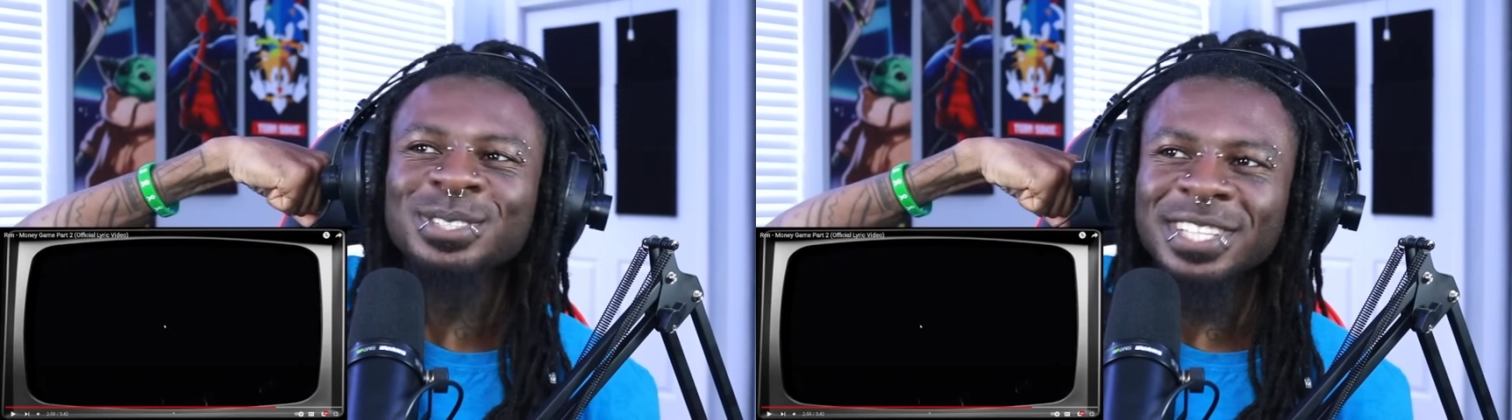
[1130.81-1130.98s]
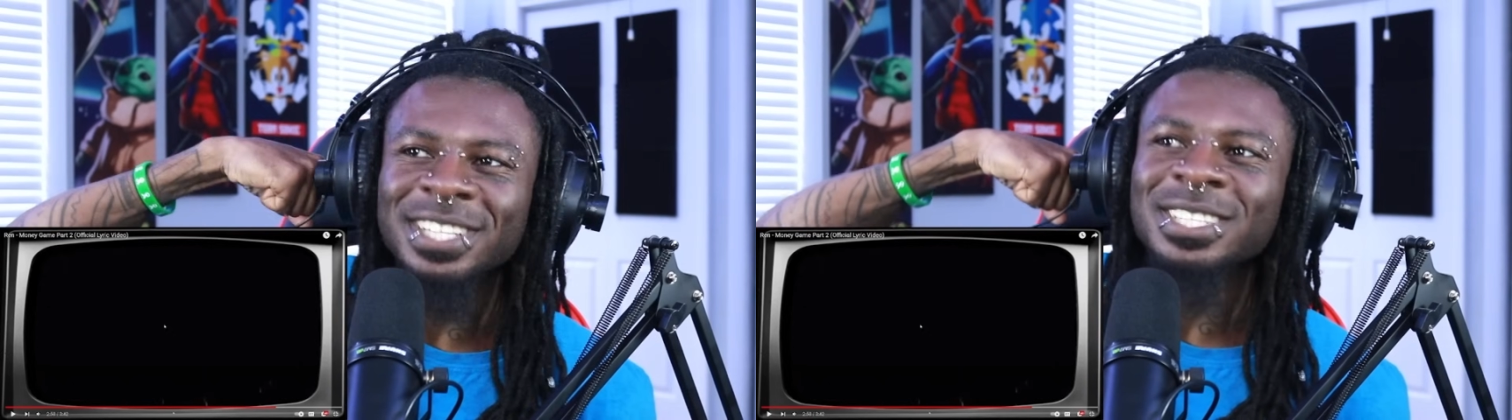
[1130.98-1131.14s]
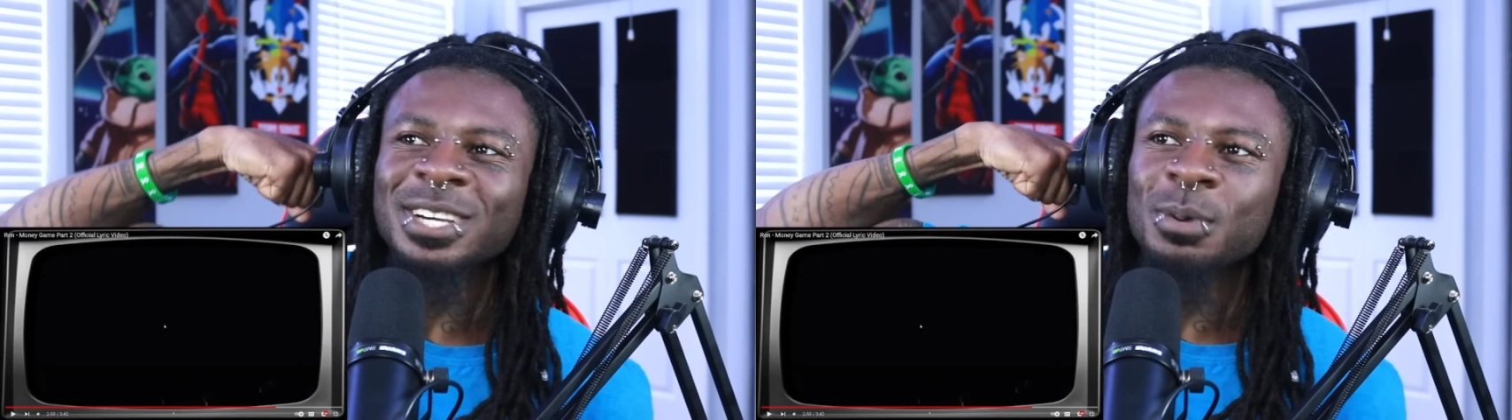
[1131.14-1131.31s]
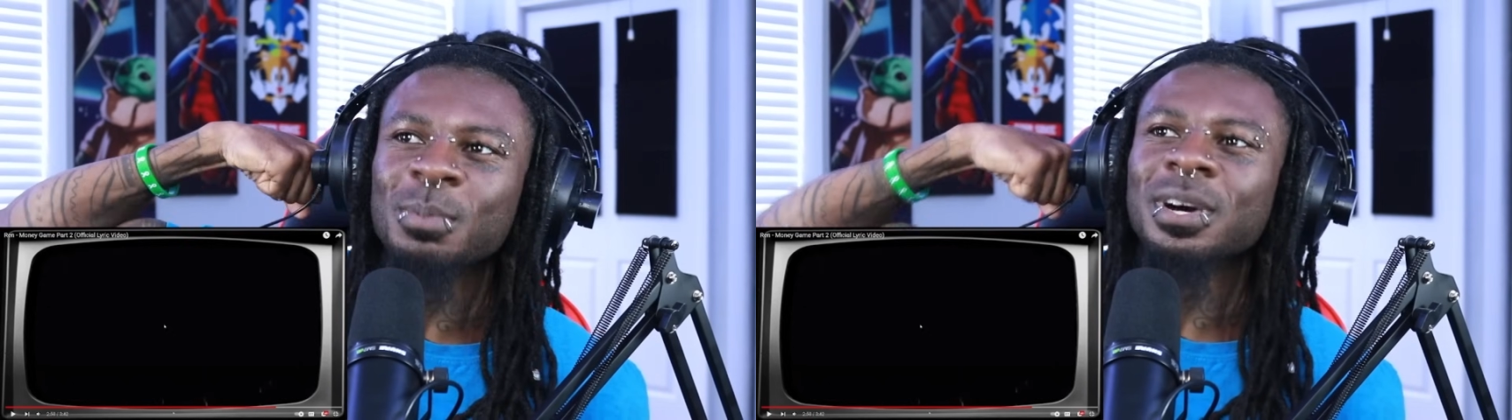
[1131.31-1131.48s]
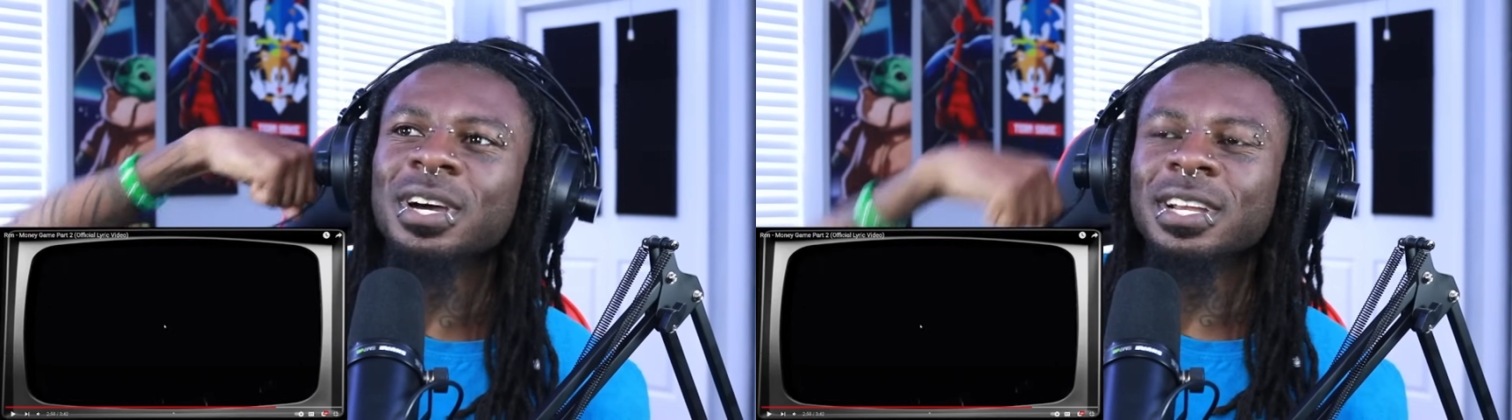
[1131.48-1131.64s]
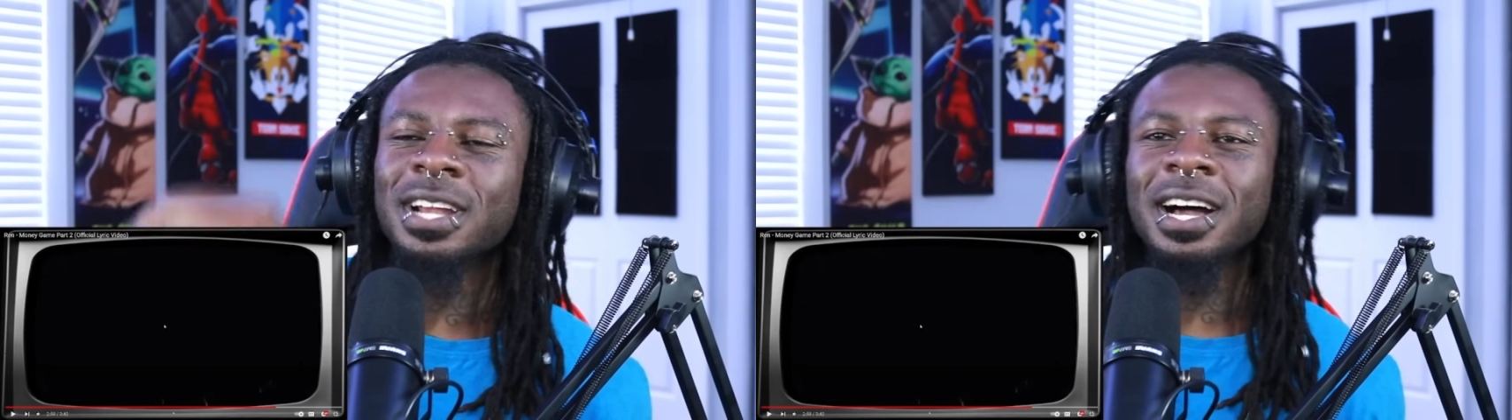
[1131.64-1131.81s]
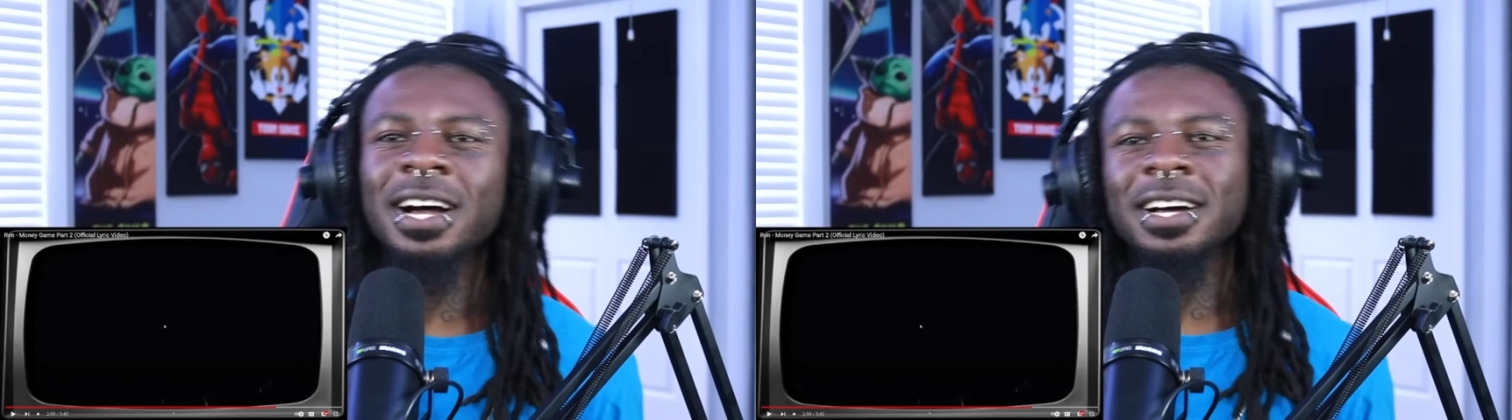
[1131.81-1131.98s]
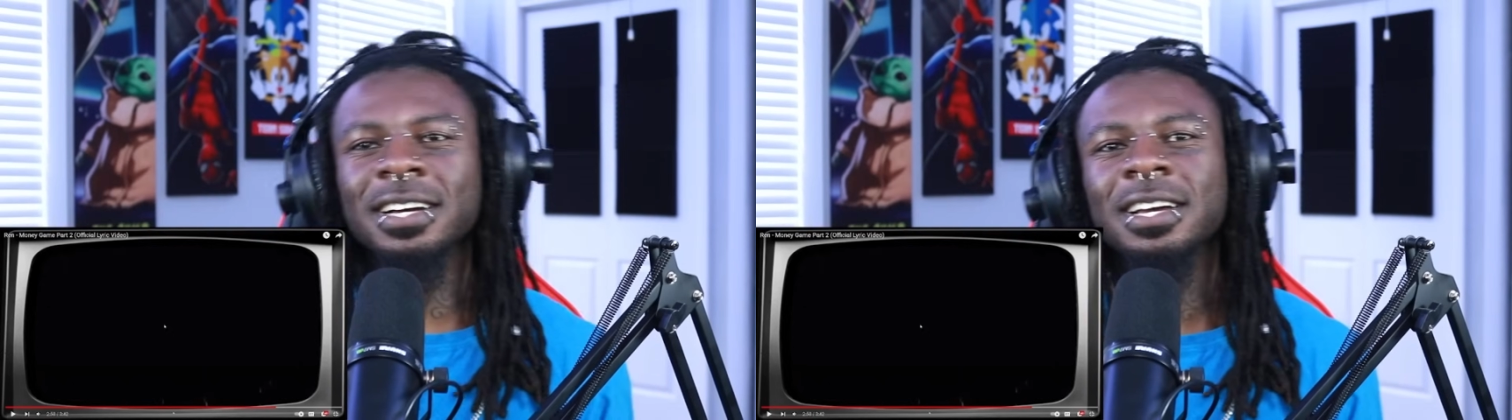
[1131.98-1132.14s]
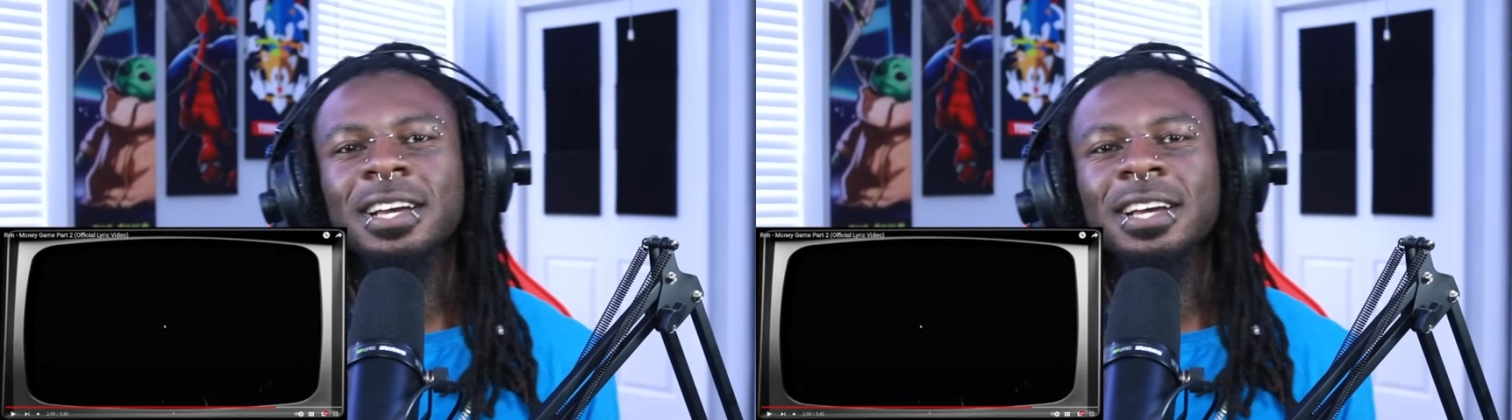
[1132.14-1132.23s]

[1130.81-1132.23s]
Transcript: But nah,